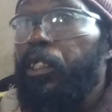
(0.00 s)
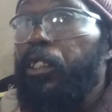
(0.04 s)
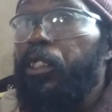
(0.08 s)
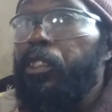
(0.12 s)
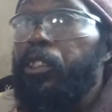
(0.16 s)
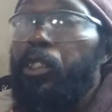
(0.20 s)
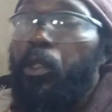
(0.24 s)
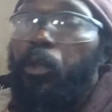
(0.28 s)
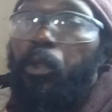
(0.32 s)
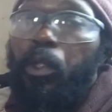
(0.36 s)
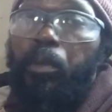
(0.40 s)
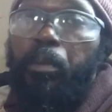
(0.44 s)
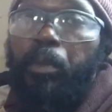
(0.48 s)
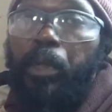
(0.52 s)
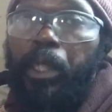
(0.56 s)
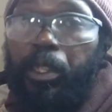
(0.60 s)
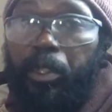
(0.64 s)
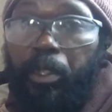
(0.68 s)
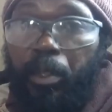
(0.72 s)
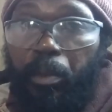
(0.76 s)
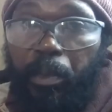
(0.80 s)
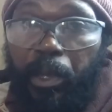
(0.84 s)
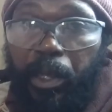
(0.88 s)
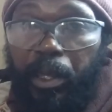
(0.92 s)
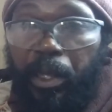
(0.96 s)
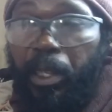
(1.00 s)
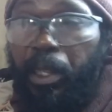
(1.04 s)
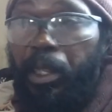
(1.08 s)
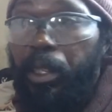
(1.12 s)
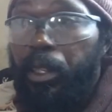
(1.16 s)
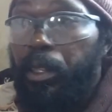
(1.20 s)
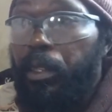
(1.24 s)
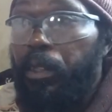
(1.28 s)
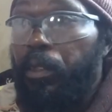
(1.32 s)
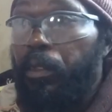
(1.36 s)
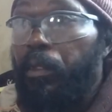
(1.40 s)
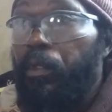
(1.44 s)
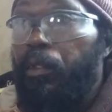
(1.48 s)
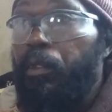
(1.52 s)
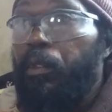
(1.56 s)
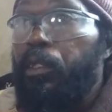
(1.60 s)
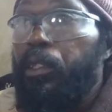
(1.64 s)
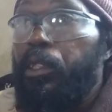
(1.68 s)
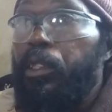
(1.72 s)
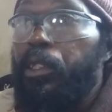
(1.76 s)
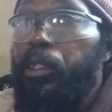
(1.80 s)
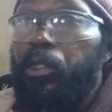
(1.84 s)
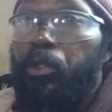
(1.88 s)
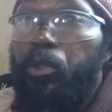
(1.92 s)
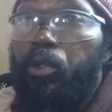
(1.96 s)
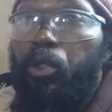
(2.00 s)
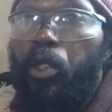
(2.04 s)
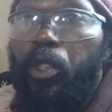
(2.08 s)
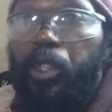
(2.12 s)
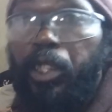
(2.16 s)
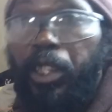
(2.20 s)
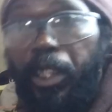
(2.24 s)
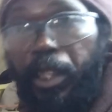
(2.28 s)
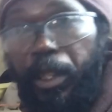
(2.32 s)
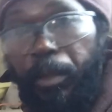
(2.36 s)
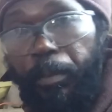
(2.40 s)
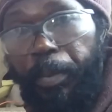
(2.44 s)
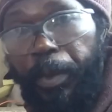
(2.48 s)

So when I do my thing, the running